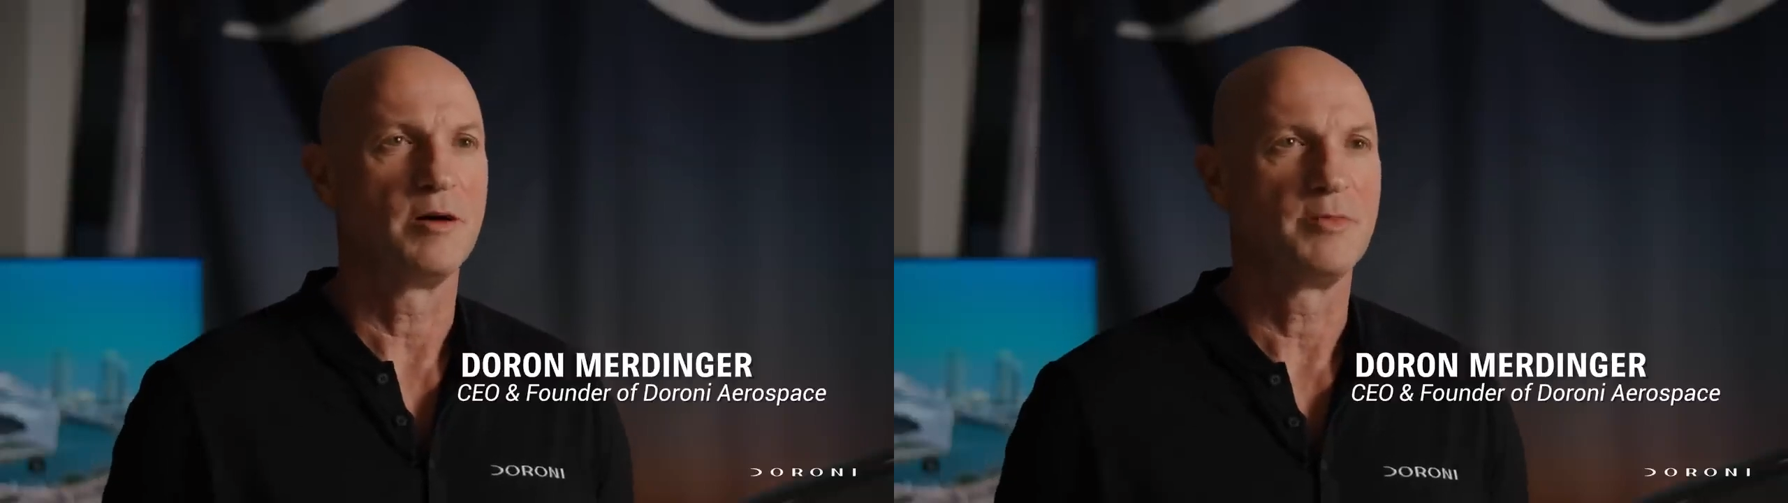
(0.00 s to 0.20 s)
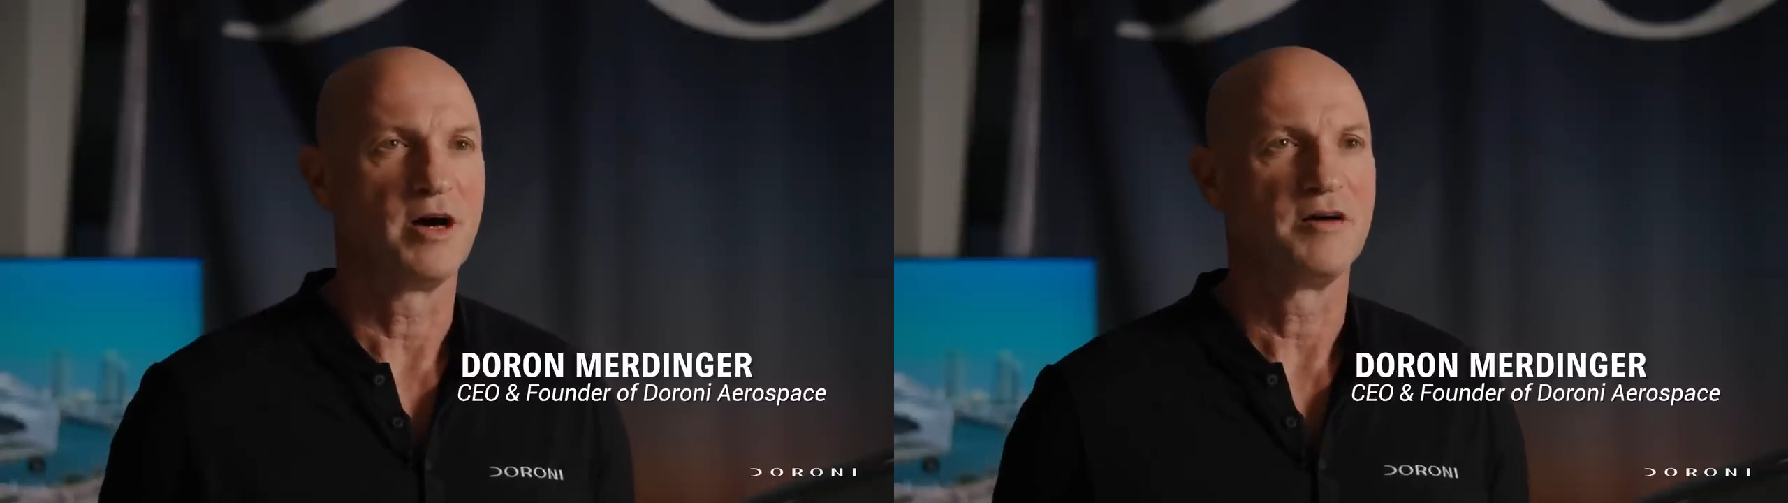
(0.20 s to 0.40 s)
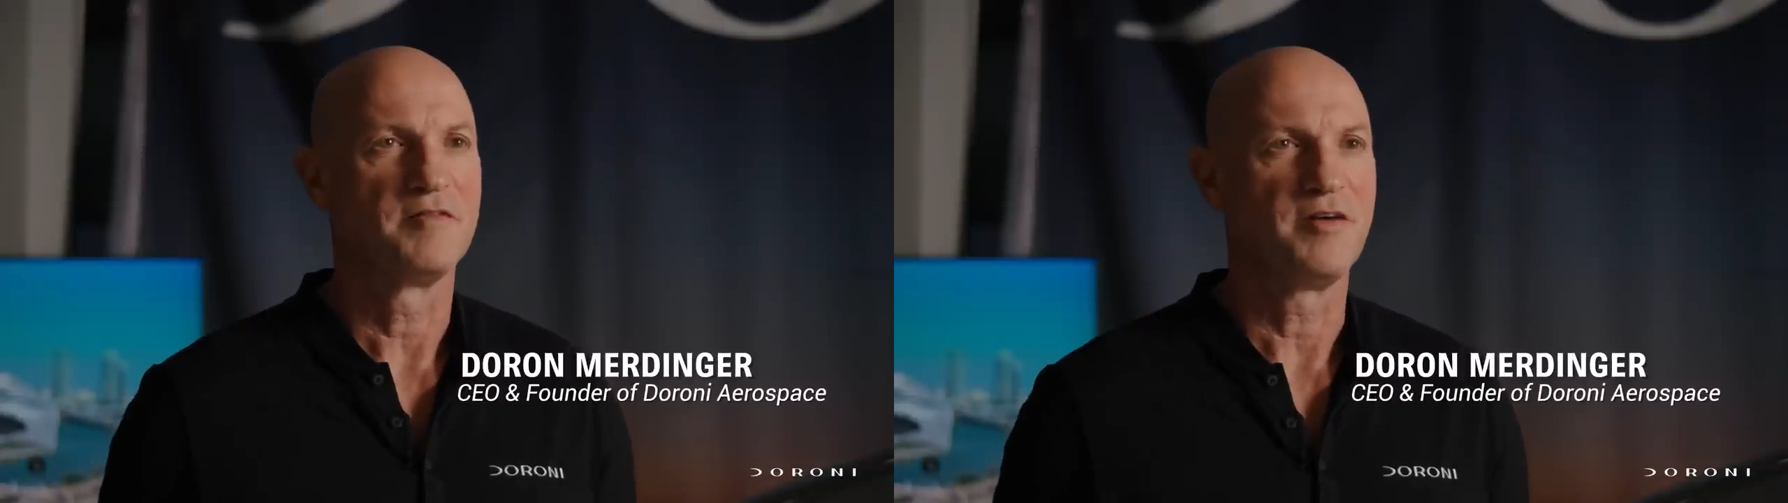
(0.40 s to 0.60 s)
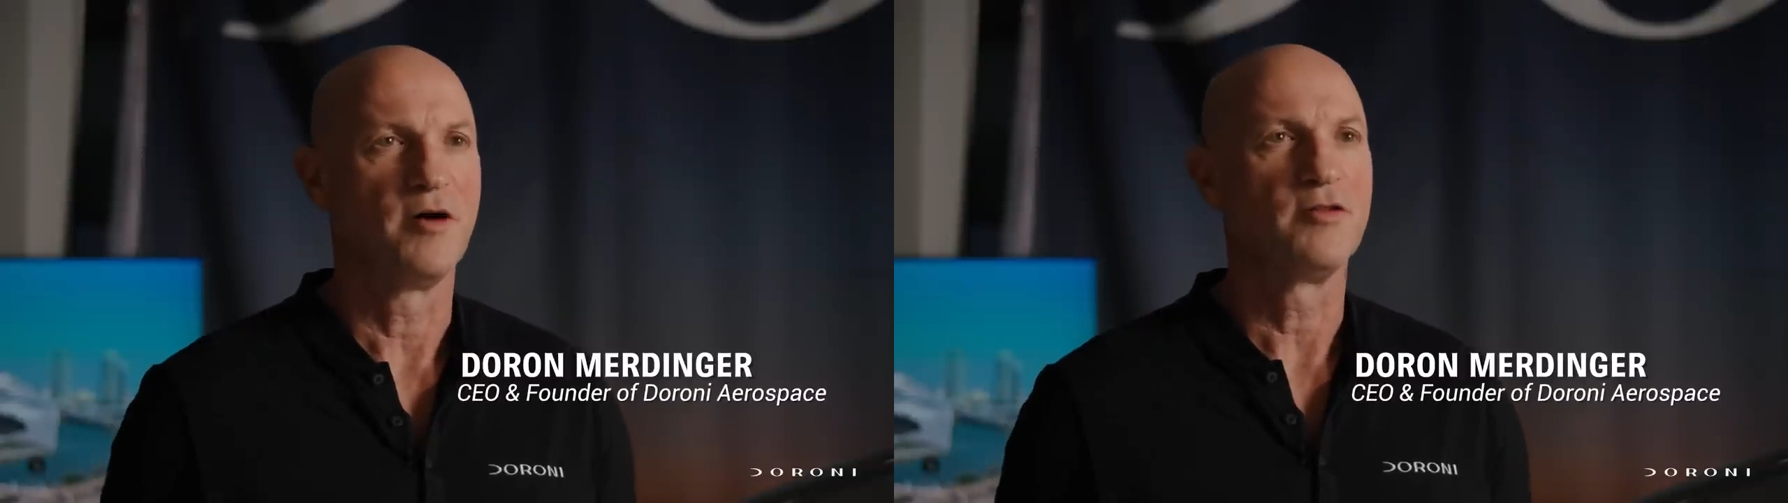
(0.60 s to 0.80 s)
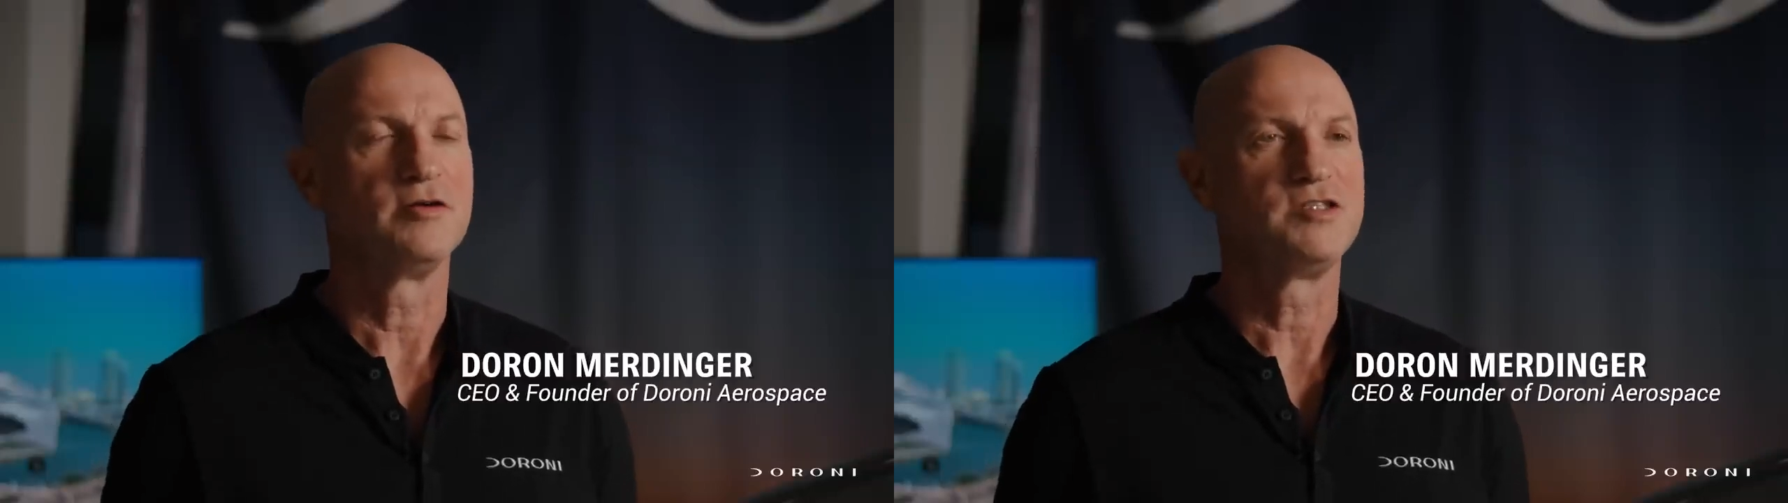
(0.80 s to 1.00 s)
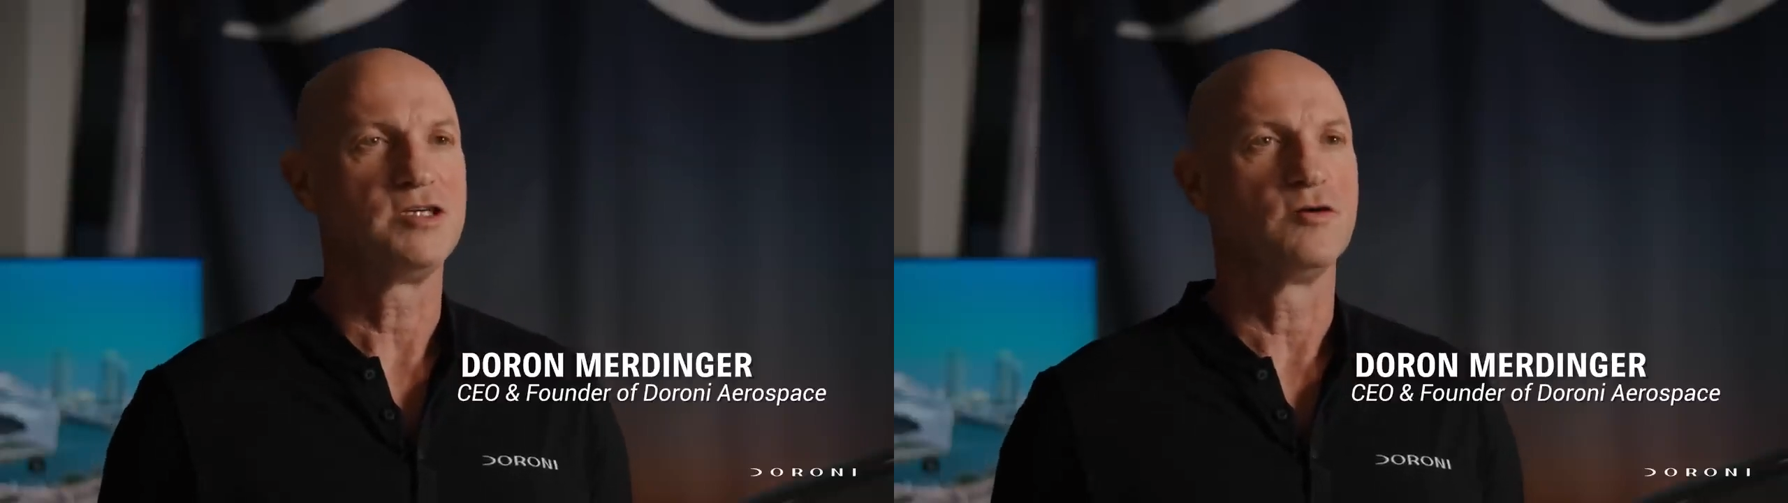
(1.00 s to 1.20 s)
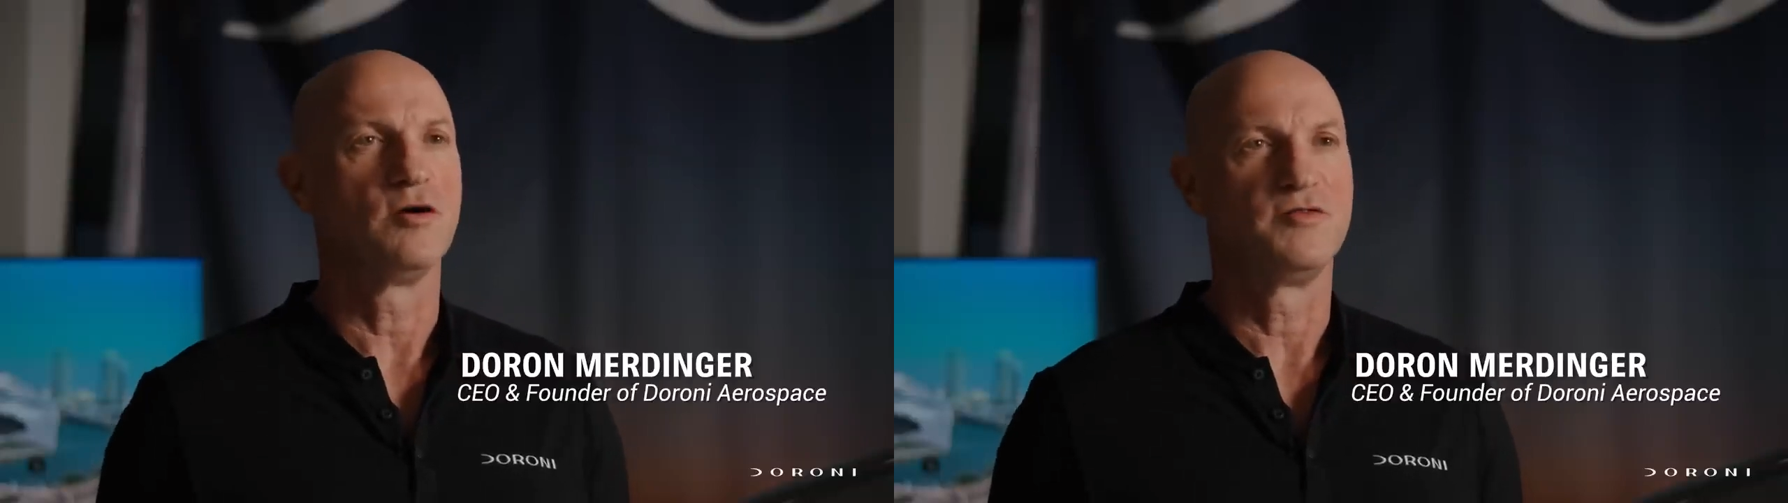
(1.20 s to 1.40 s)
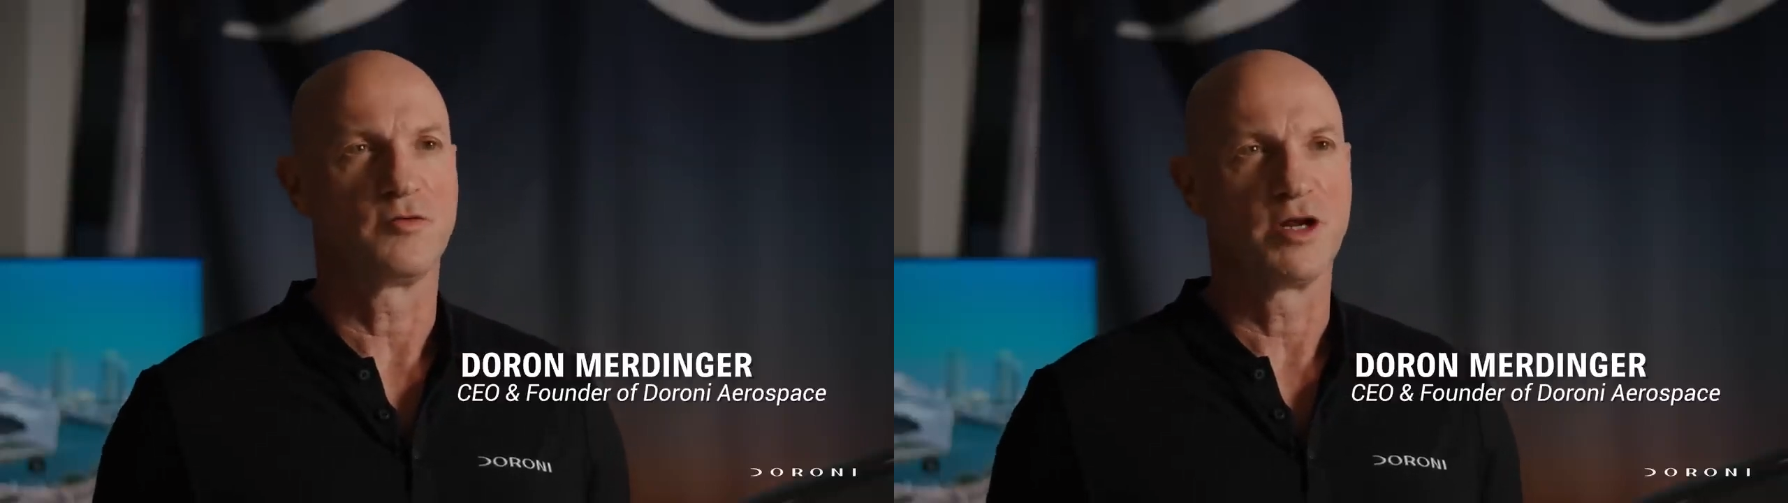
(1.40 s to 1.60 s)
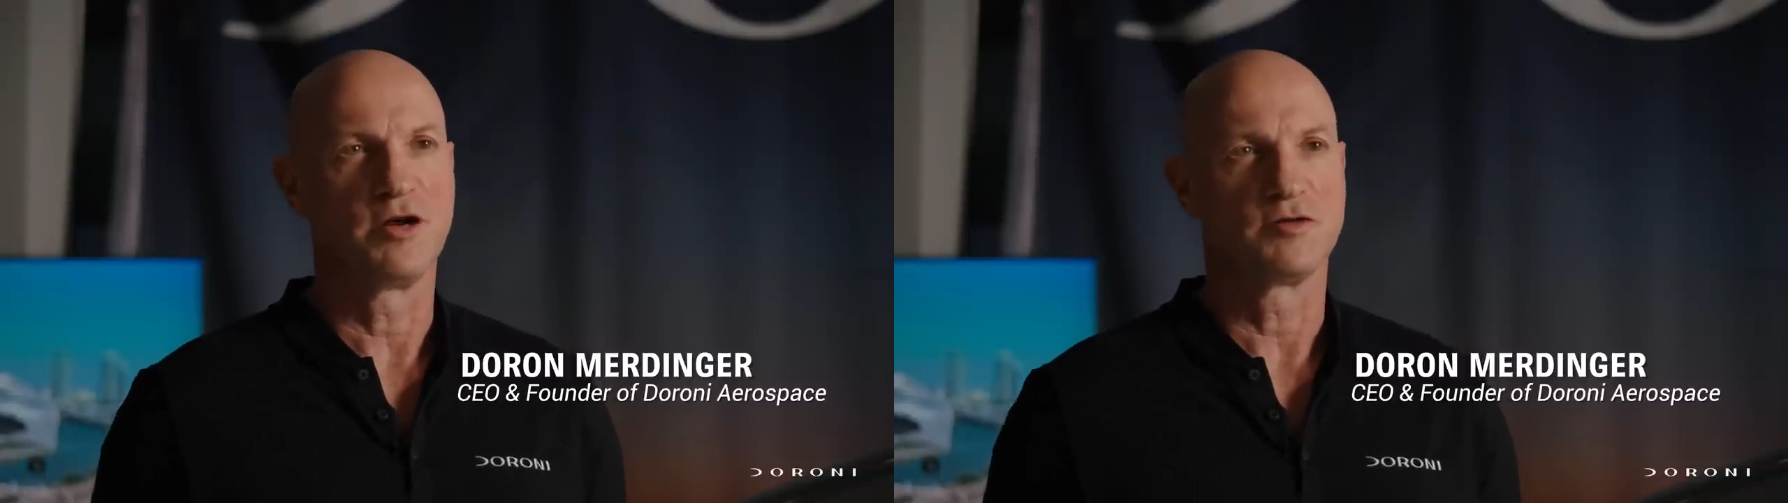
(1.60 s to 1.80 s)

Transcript: I'm the founder and CEO of Doron